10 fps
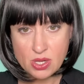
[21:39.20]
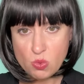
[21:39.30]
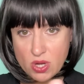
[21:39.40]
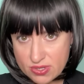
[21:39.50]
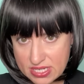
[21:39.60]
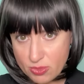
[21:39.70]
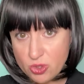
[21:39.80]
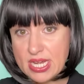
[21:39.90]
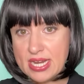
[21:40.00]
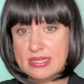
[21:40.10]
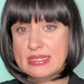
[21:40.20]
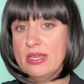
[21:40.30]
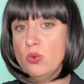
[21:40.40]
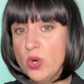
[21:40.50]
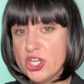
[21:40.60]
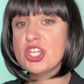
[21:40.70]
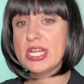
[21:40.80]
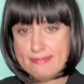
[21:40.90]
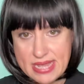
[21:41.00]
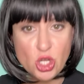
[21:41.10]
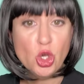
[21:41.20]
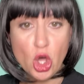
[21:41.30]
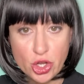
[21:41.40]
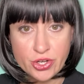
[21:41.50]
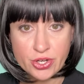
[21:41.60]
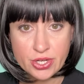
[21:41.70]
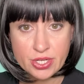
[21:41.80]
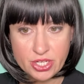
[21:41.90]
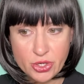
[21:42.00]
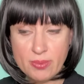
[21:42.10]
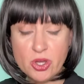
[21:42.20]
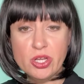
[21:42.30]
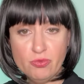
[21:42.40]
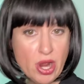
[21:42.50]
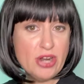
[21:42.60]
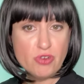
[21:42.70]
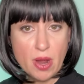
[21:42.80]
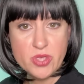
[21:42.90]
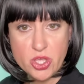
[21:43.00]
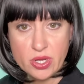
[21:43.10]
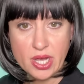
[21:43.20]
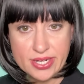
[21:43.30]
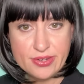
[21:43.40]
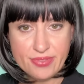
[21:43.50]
while simultaneously wishing me gone. I'm going to red rum you kind of